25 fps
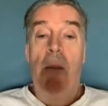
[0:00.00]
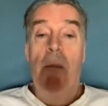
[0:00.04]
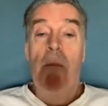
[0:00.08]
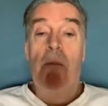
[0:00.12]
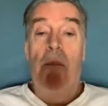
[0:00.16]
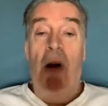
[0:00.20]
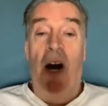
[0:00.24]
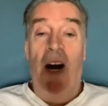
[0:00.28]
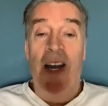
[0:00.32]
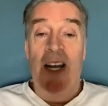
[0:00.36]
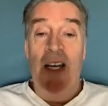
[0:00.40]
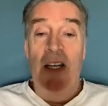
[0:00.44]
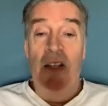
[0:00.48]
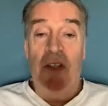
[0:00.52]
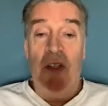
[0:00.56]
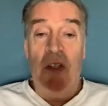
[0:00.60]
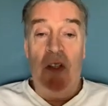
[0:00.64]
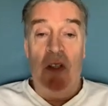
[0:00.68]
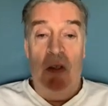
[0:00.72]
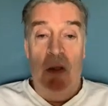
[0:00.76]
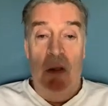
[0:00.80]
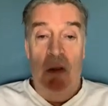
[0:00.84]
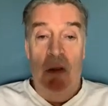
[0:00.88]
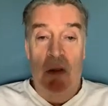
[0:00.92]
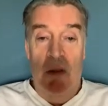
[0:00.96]

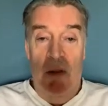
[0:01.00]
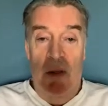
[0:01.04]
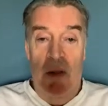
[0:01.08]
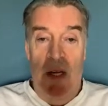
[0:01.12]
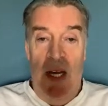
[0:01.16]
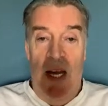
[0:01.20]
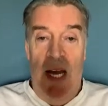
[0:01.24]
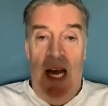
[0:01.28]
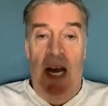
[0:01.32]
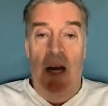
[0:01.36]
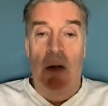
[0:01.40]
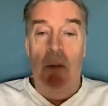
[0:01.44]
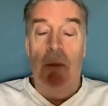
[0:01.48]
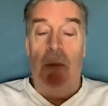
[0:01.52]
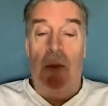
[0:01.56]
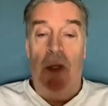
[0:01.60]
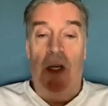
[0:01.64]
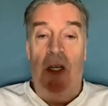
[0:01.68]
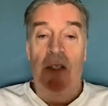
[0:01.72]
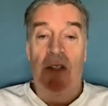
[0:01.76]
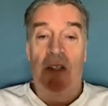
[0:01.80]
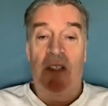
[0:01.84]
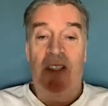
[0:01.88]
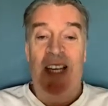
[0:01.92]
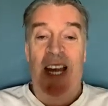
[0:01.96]
biased
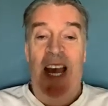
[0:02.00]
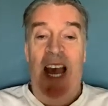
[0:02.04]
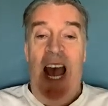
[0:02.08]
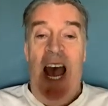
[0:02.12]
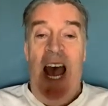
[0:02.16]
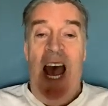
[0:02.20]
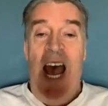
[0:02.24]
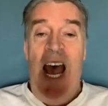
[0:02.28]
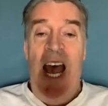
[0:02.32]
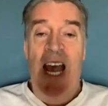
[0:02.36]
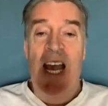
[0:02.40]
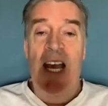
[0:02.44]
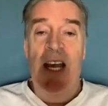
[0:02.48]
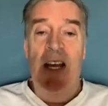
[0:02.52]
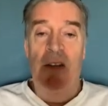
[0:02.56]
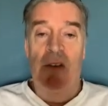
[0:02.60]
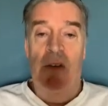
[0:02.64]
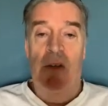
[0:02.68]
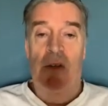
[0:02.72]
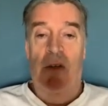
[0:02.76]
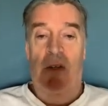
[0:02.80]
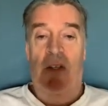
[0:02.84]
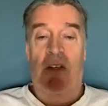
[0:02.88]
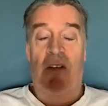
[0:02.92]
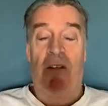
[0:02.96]
outburst and
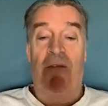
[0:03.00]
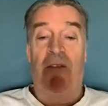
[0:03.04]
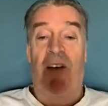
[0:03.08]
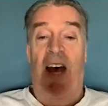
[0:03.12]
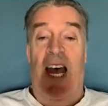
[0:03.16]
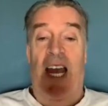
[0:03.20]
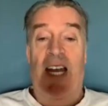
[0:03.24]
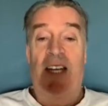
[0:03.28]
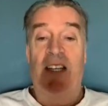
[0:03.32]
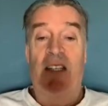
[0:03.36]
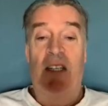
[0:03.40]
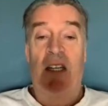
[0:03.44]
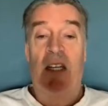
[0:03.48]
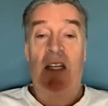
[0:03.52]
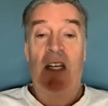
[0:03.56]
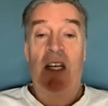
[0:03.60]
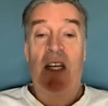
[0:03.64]
the fact